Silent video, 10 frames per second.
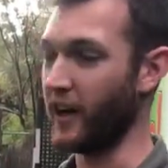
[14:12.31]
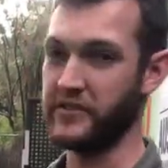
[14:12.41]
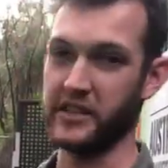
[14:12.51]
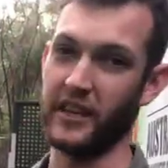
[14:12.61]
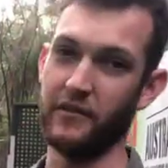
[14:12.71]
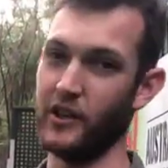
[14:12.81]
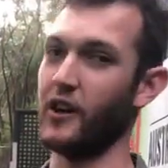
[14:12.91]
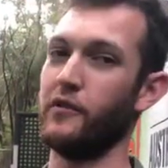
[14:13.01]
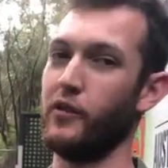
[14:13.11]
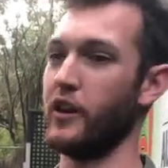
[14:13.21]
I've seen
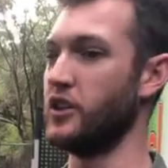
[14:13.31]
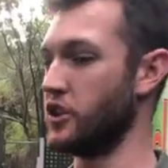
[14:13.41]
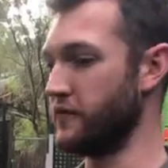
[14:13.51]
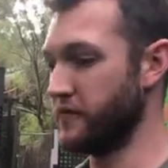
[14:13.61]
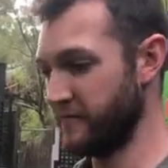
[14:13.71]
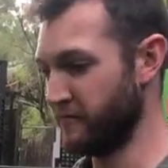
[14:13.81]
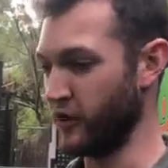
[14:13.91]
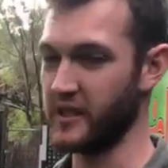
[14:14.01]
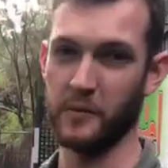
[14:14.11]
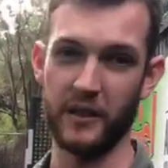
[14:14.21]
video footage of
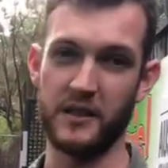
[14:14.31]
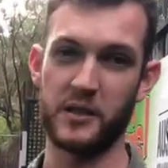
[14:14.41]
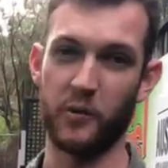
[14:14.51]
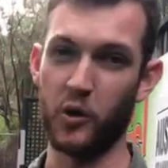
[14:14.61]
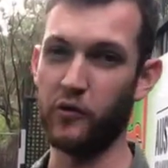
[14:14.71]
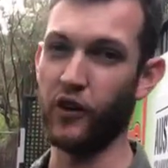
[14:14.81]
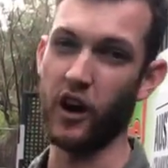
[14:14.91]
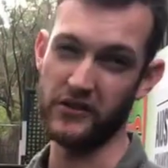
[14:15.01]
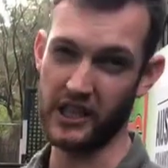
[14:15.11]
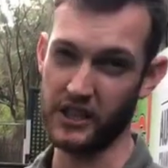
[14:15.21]
reasonably small
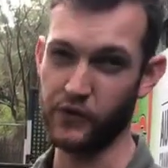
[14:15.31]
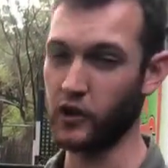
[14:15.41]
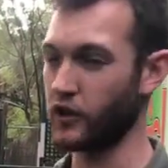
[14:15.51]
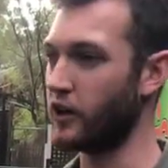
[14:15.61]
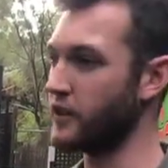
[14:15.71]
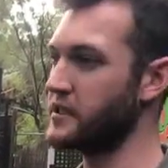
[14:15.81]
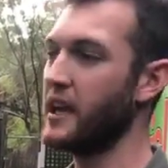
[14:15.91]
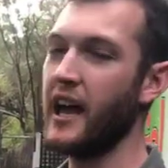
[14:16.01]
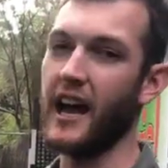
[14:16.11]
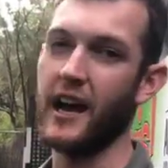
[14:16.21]
5-6 foot crocs
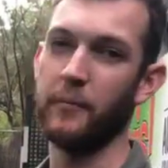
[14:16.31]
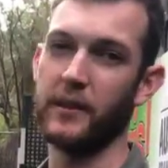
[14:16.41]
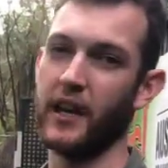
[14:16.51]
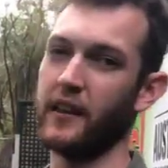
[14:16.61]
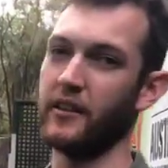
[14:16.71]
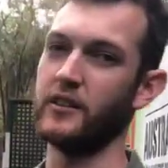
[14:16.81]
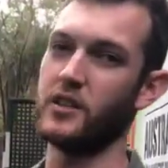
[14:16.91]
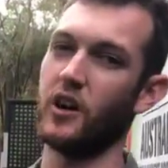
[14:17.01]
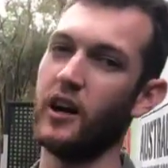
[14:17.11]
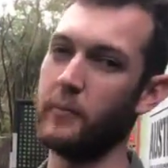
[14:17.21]
getting their
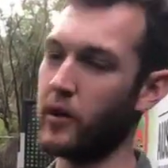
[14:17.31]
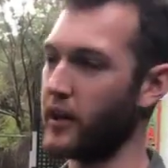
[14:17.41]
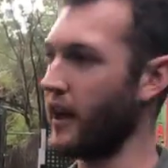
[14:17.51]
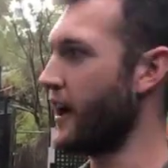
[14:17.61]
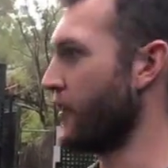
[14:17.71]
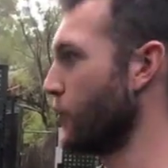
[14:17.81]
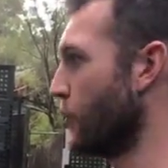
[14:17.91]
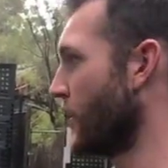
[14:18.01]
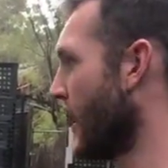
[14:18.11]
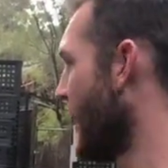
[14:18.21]
entire body out of the
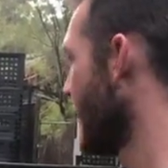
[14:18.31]
water.